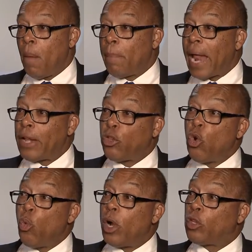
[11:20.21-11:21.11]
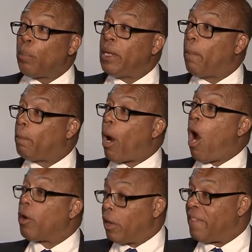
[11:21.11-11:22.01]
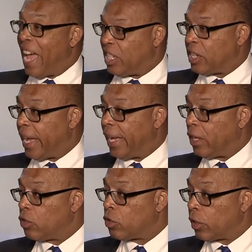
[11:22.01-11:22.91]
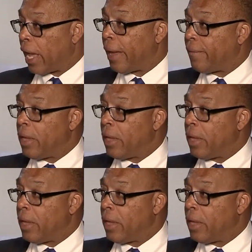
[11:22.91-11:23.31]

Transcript: But I do want to be part of that change. Okay?